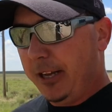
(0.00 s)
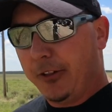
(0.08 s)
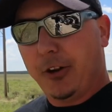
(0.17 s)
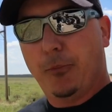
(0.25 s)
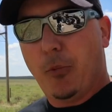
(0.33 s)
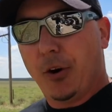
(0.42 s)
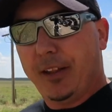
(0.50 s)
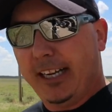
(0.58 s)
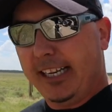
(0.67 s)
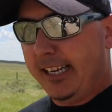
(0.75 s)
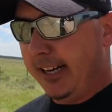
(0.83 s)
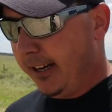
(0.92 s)
a little more than a
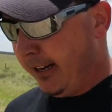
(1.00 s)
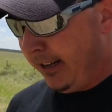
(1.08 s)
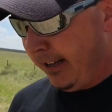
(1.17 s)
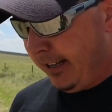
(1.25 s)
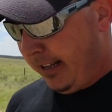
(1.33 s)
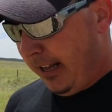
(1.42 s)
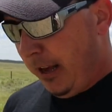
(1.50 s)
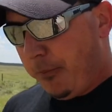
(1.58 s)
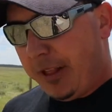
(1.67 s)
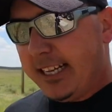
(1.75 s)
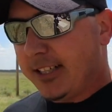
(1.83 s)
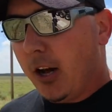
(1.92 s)
year.
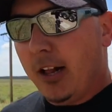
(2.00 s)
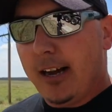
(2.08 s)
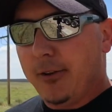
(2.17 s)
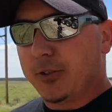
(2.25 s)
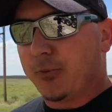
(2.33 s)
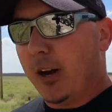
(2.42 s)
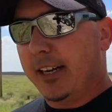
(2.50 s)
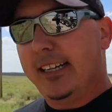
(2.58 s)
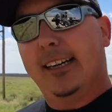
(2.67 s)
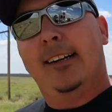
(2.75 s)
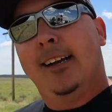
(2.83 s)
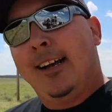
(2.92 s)
But that's all I was
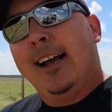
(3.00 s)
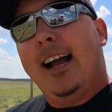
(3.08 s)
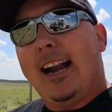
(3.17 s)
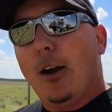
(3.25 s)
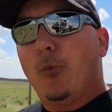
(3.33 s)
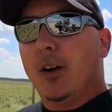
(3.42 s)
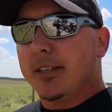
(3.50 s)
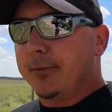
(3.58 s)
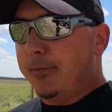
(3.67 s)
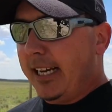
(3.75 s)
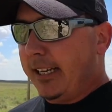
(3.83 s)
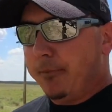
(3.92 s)
running, and I was
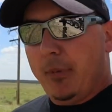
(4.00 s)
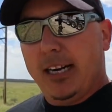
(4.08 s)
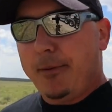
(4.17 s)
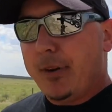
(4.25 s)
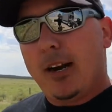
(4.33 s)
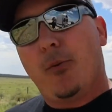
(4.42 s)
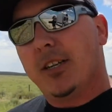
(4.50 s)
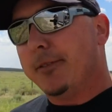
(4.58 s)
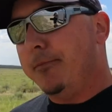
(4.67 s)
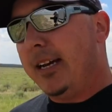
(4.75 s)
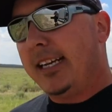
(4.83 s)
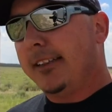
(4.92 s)
making money, but I
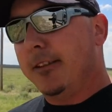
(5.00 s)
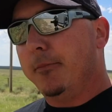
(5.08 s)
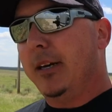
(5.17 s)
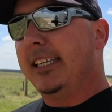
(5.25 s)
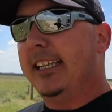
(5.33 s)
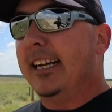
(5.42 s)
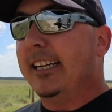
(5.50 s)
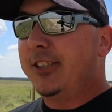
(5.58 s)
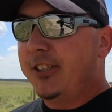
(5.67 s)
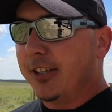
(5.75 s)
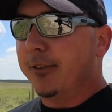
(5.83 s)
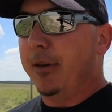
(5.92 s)
wasn't making the money that I
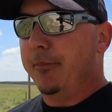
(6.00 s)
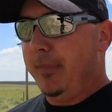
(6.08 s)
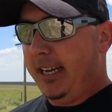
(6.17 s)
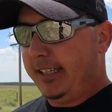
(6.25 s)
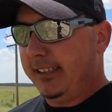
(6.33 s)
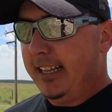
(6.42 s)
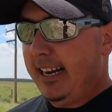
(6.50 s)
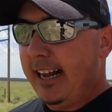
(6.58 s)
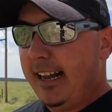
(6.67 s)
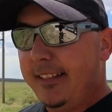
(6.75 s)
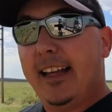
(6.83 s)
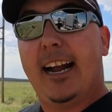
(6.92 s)
should have been making, that
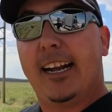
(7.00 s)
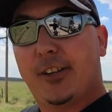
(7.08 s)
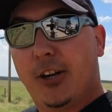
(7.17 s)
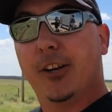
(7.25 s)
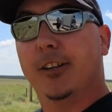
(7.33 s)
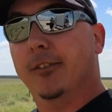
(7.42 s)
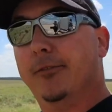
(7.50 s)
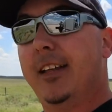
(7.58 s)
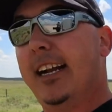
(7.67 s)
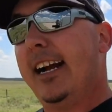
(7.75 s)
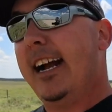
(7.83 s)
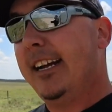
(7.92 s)
I could have,
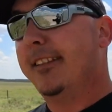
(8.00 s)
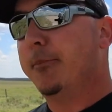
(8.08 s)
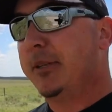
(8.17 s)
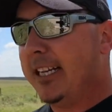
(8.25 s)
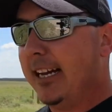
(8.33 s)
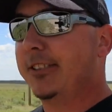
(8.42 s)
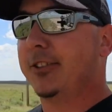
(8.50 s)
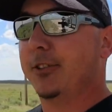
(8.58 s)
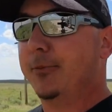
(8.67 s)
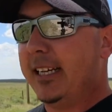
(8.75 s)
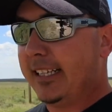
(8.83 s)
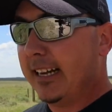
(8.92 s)
that I had the potential to
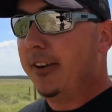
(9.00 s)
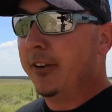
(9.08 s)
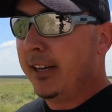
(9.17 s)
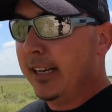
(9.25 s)
make. Now,